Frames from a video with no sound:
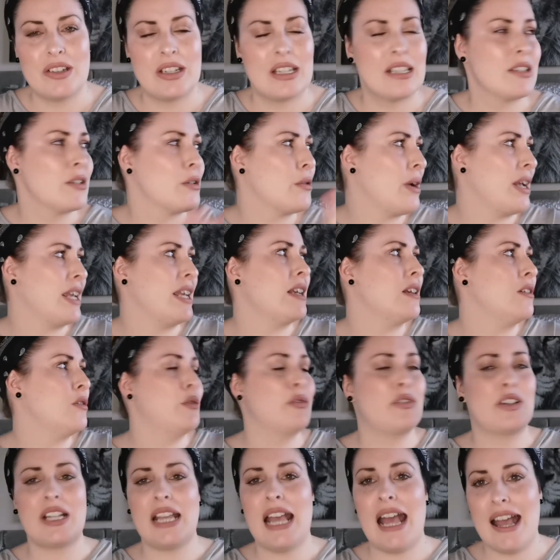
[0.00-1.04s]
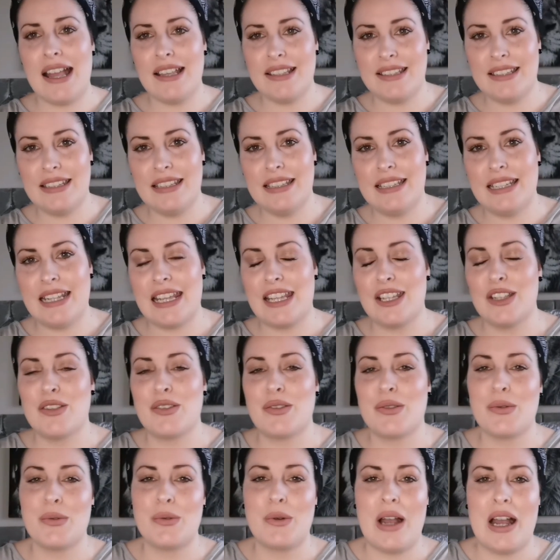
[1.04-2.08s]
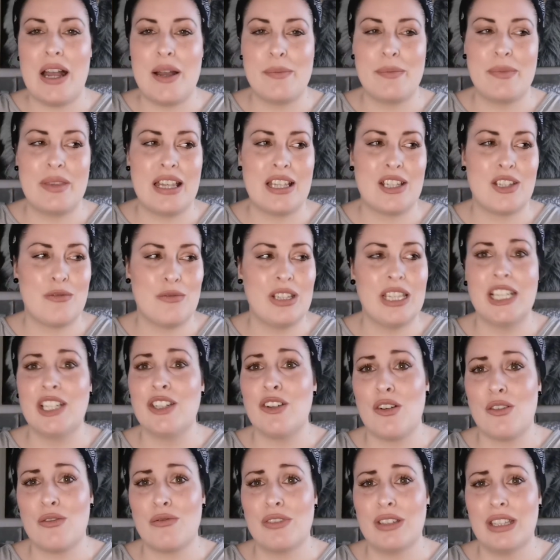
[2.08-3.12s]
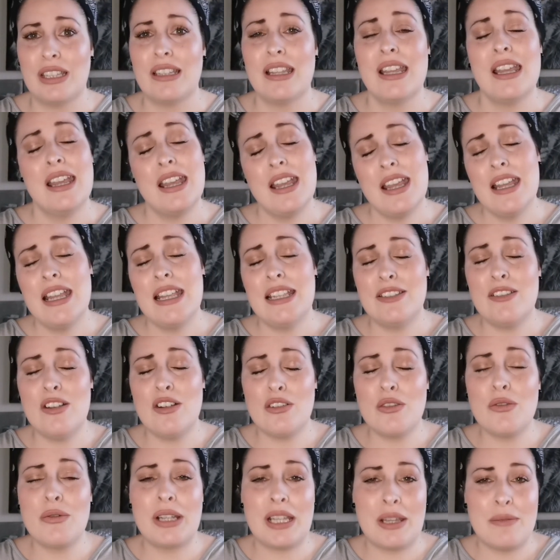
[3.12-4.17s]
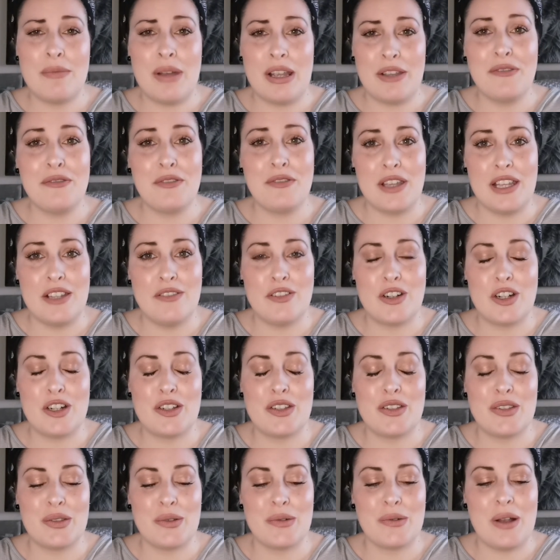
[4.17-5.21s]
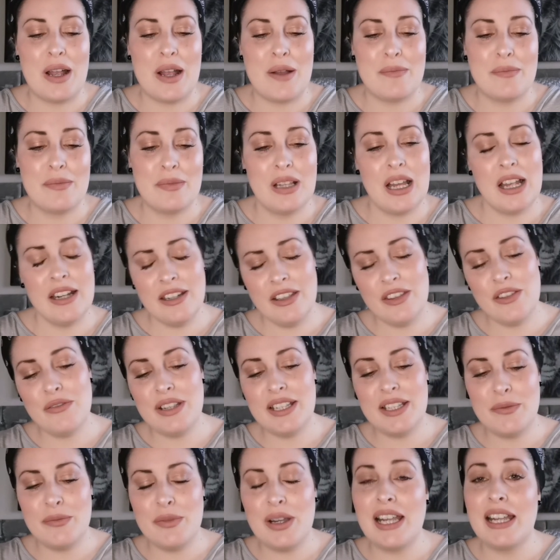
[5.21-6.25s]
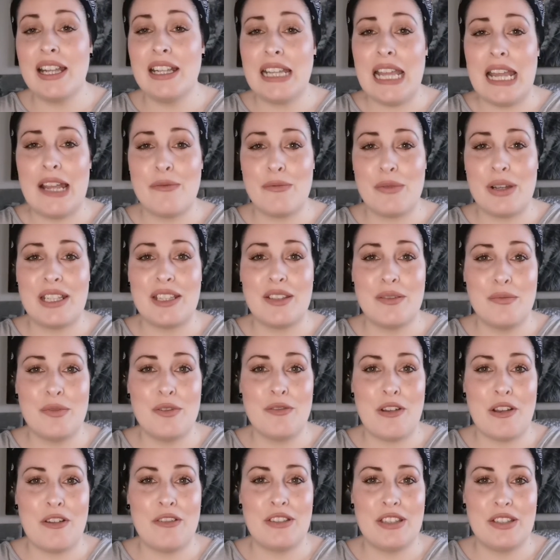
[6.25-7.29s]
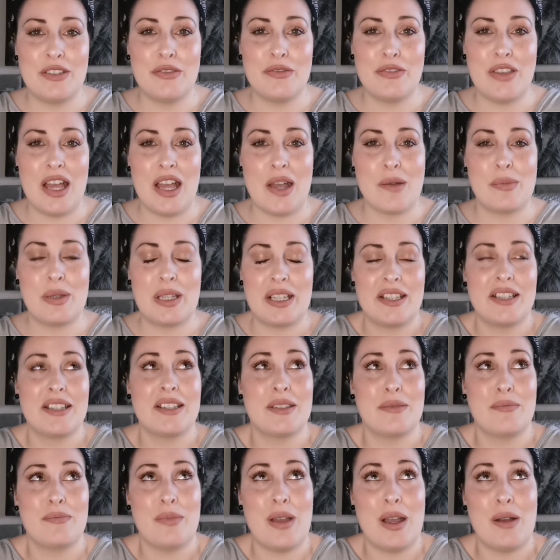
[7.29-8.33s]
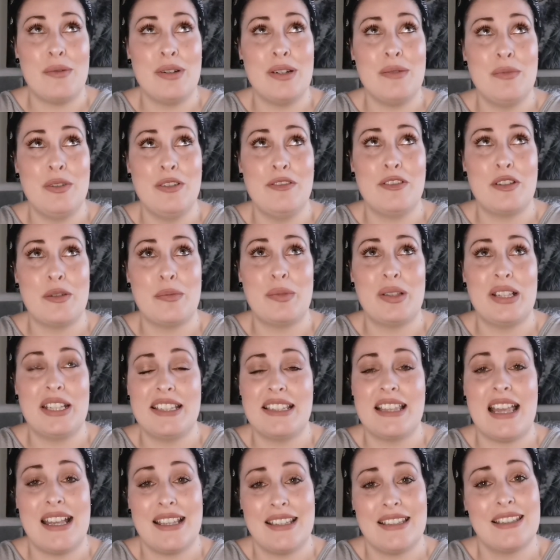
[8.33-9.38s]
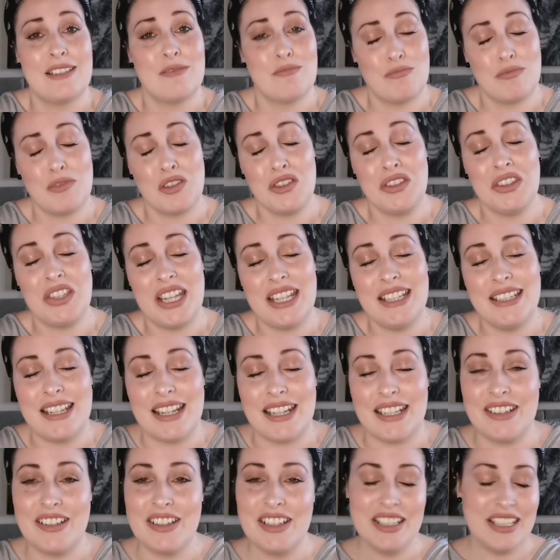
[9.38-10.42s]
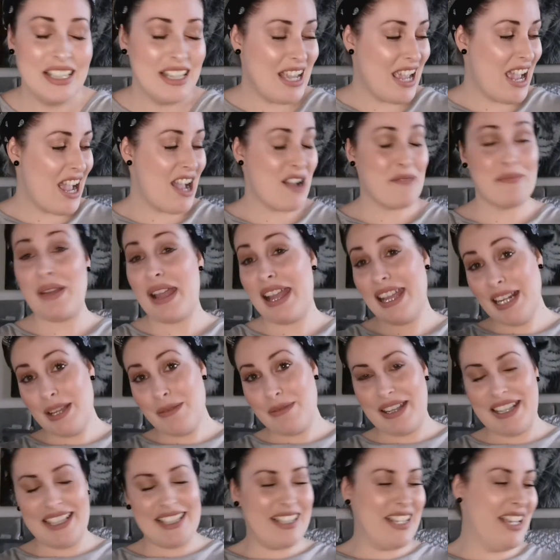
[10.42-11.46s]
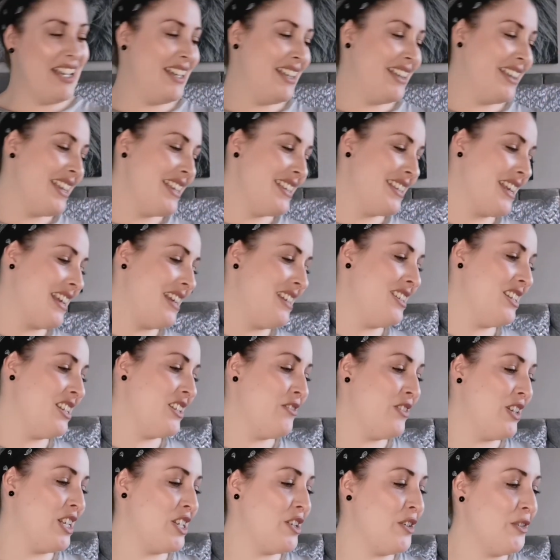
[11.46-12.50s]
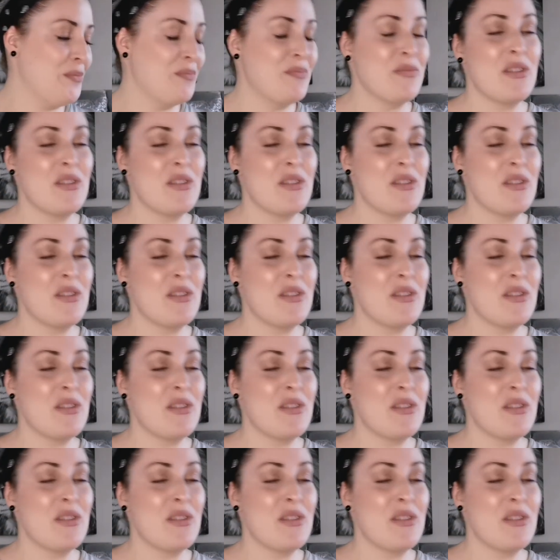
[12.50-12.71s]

It's quite overcast today, so that's really it's not going in my favour. So another reason why I can't wait to move out of this flat, because I want to move to a place that has good lighting. But anyways, let's get into the video.